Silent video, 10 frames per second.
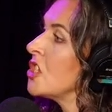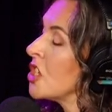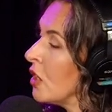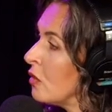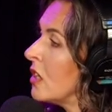
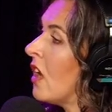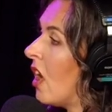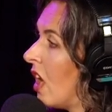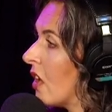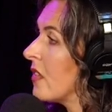Children
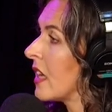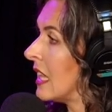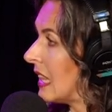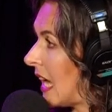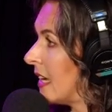are the
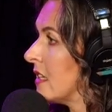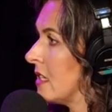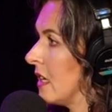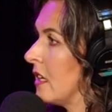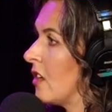
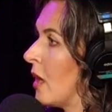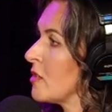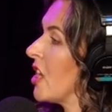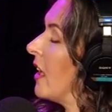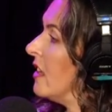client in
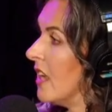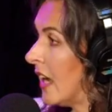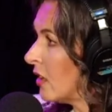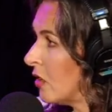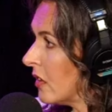adoption,
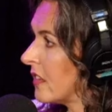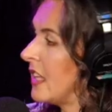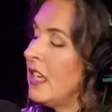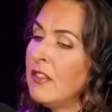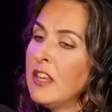not adults.
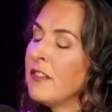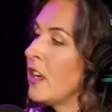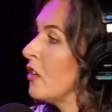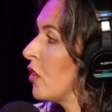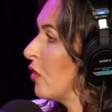Even if
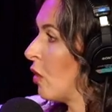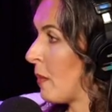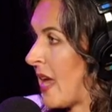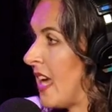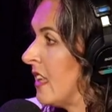they're adults who
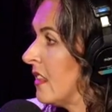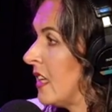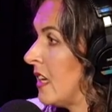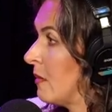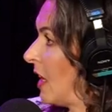are paying
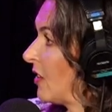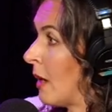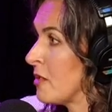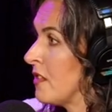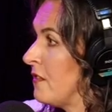the
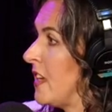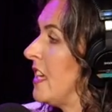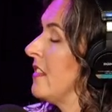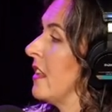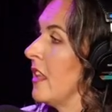adoption
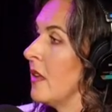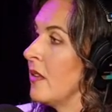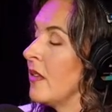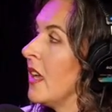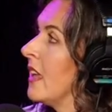fees and the,
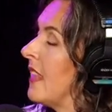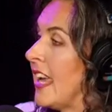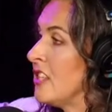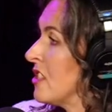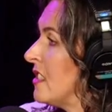
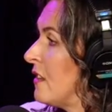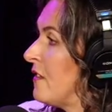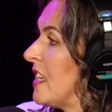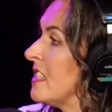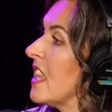the agency
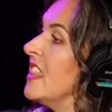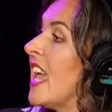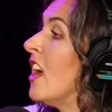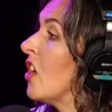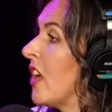fees,
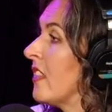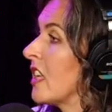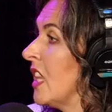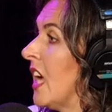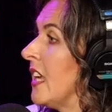they are not
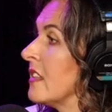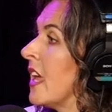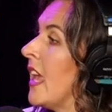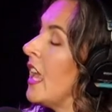the client.